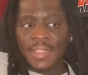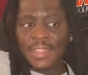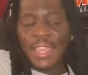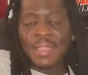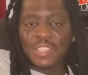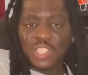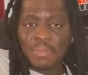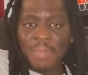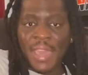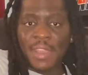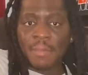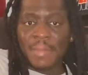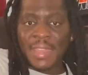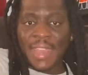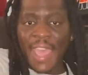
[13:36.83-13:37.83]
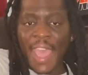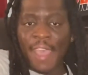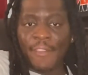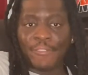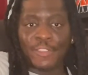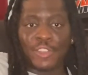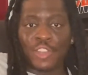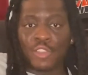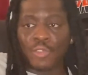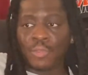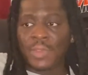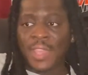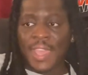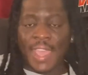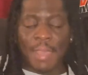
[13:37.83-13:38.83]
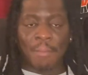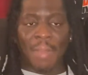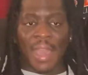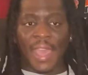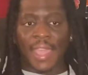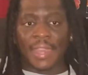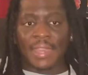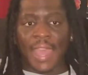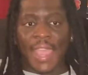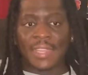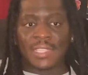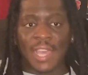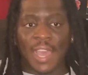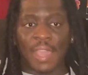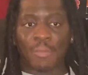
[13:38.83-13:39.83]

she met him in the afternoon, and by nighttime,